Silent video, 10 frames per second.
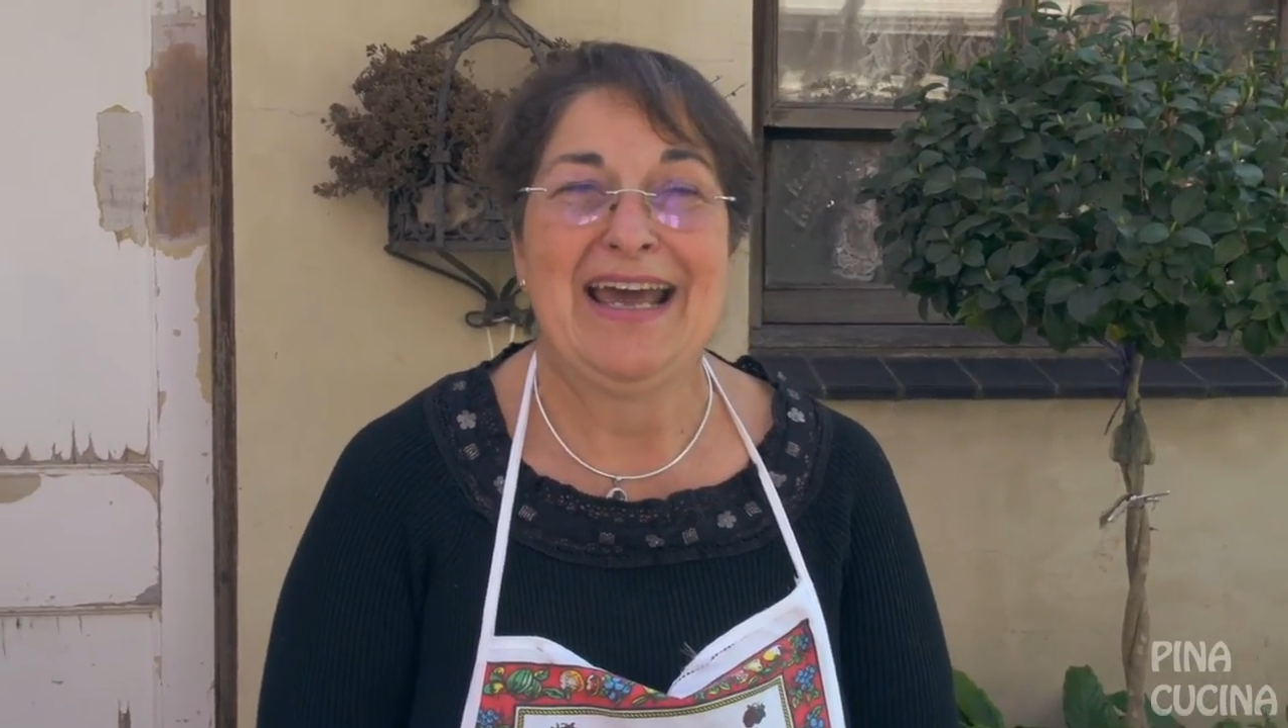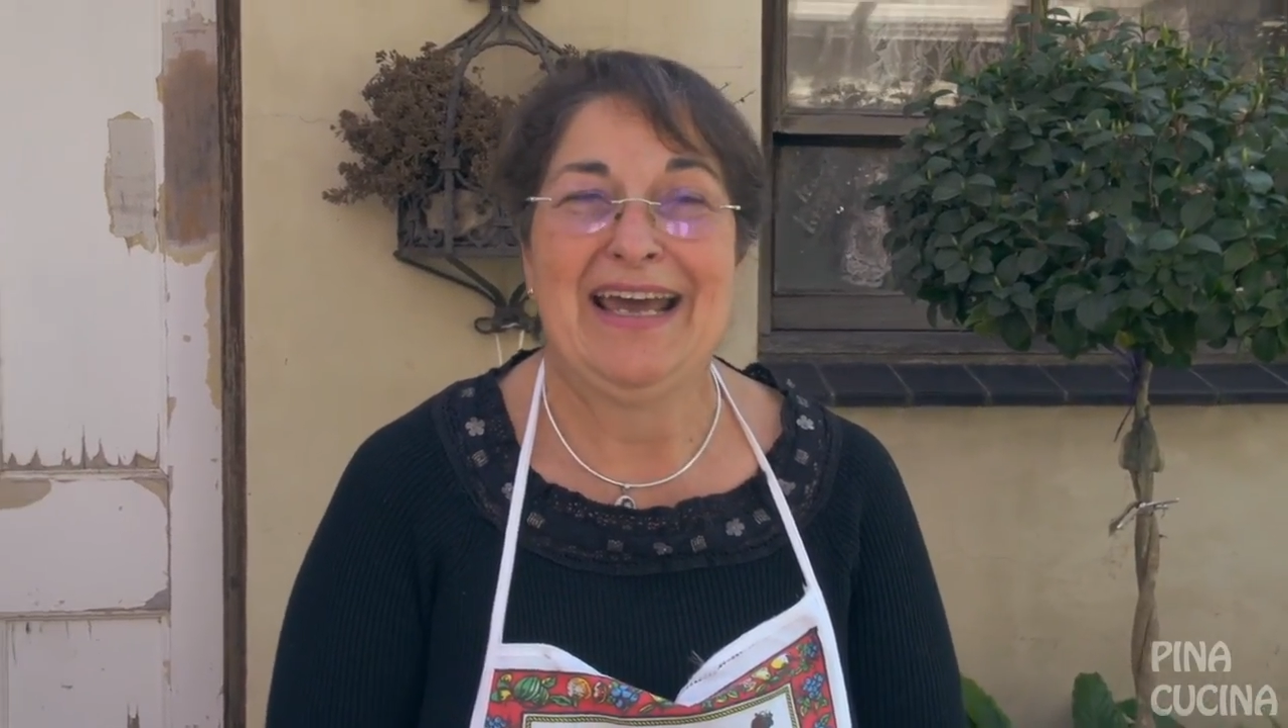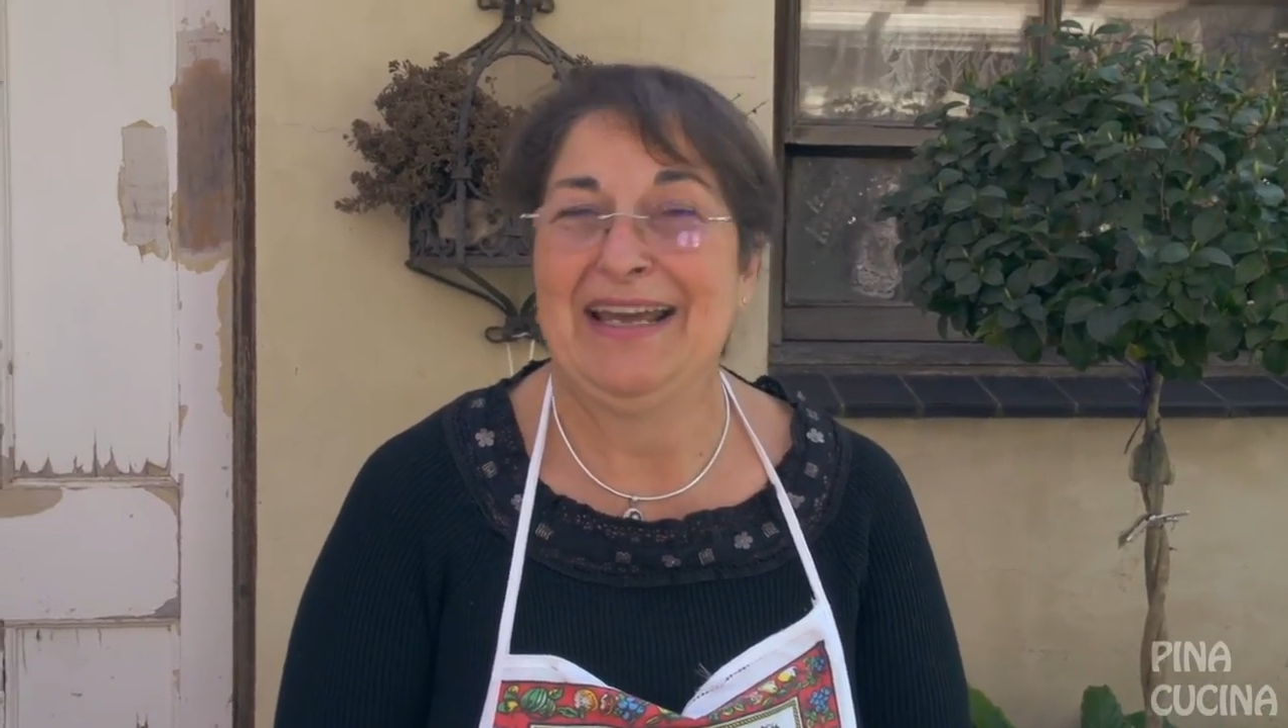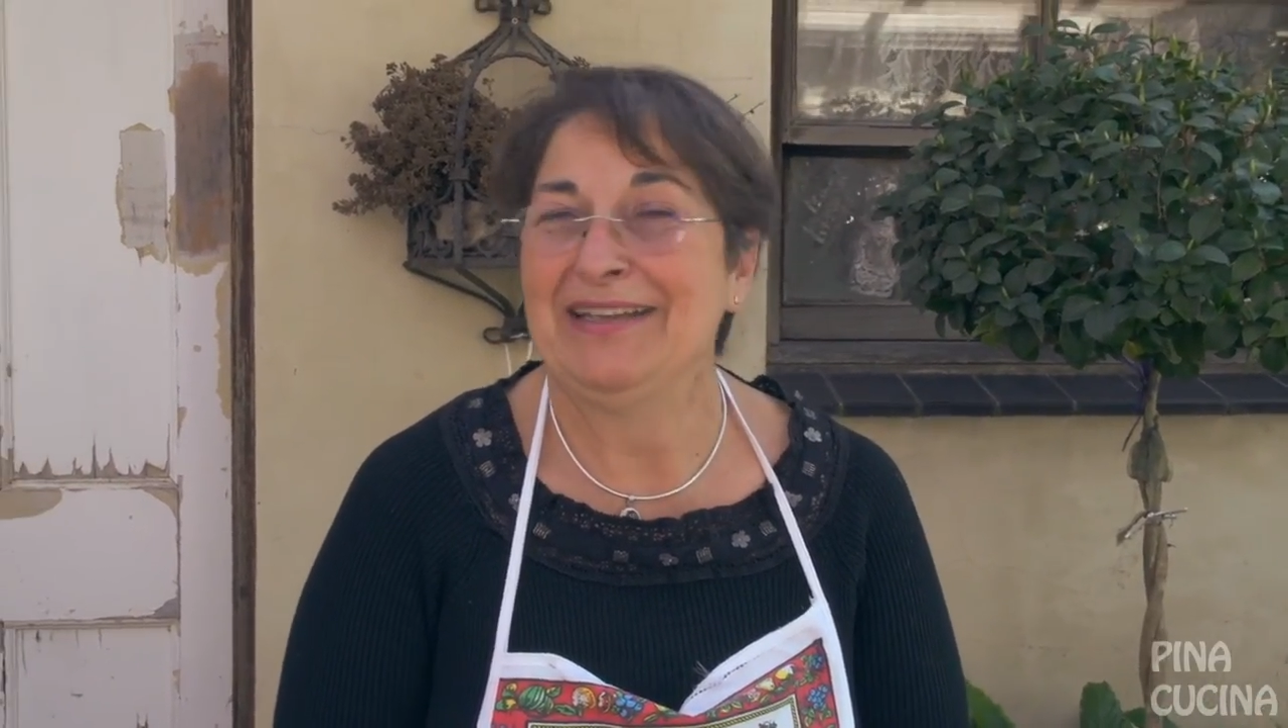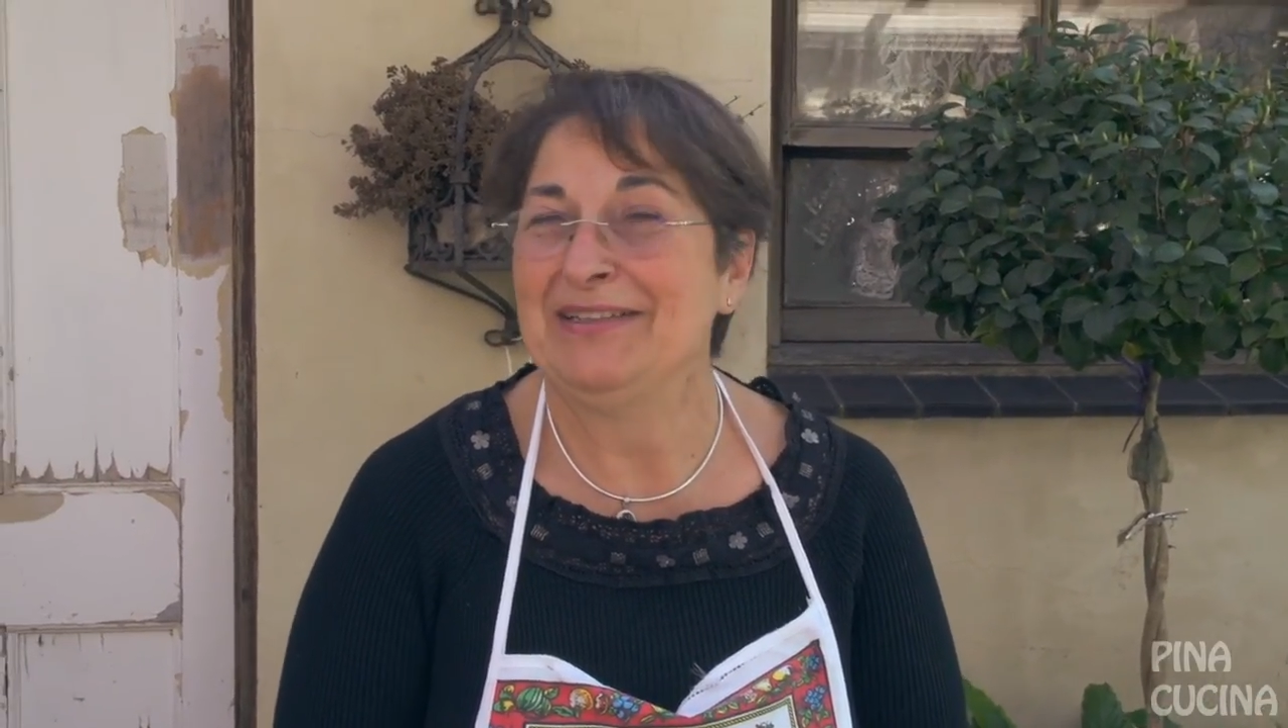
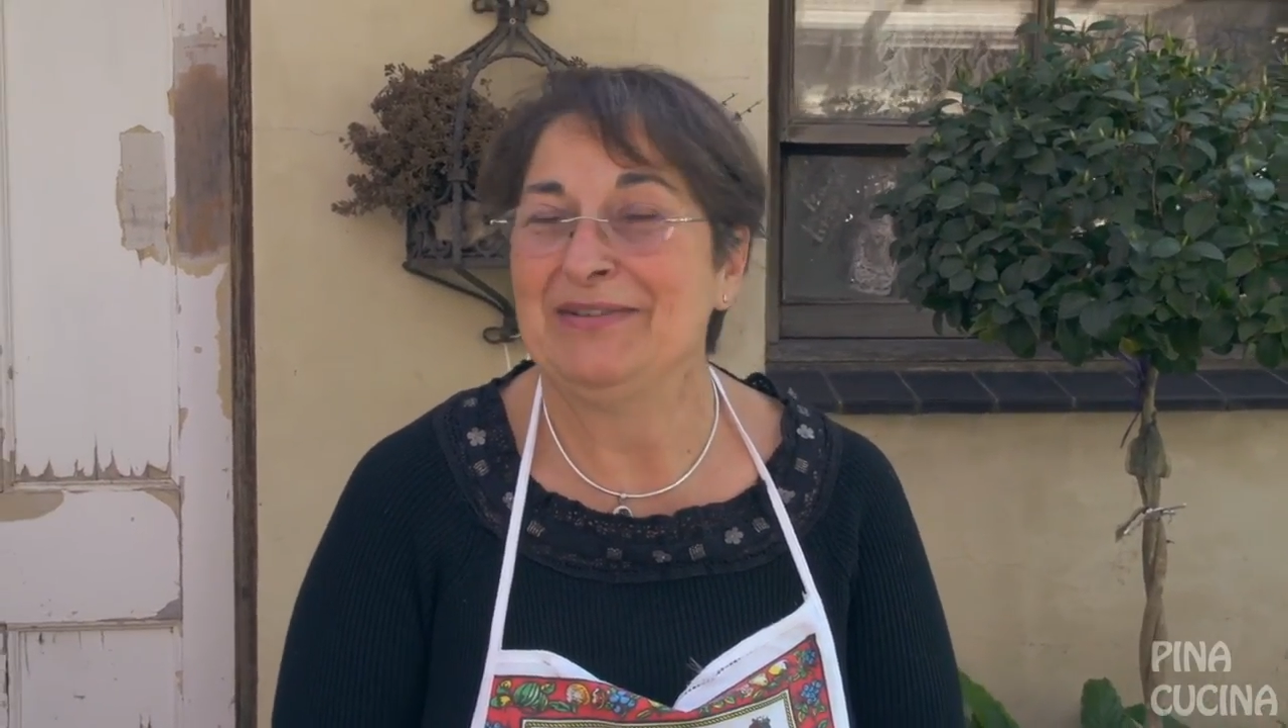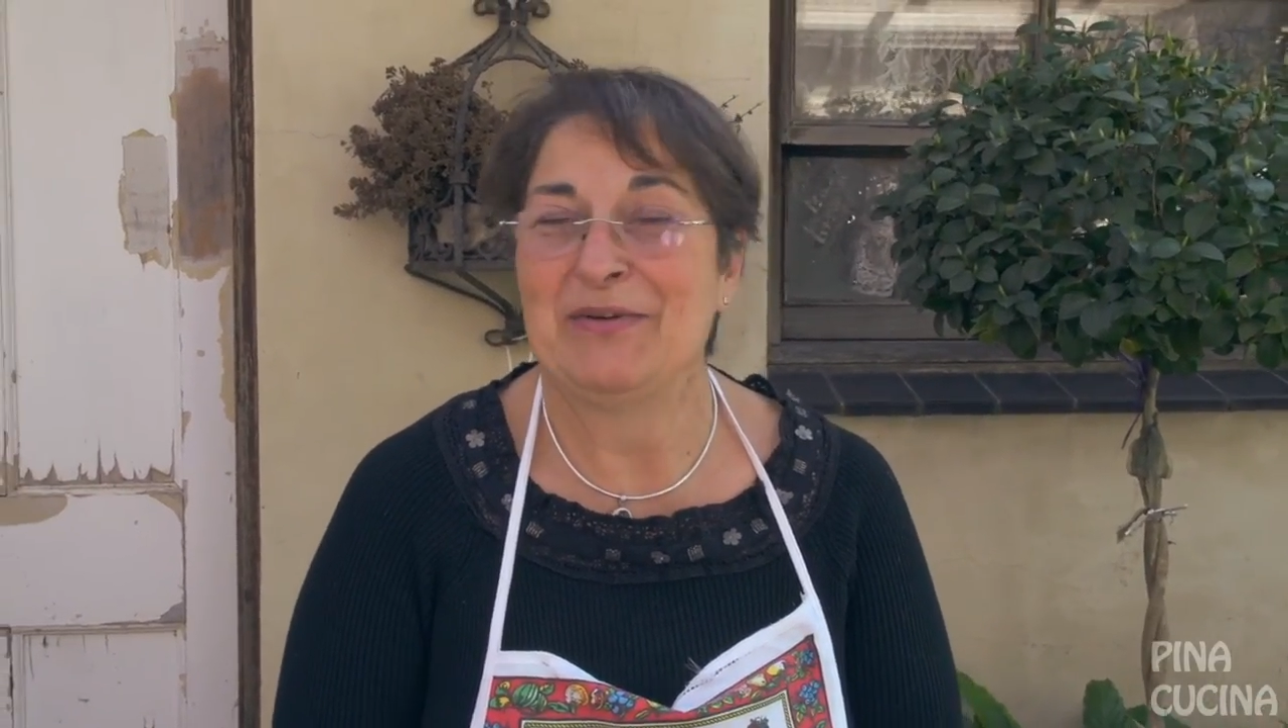and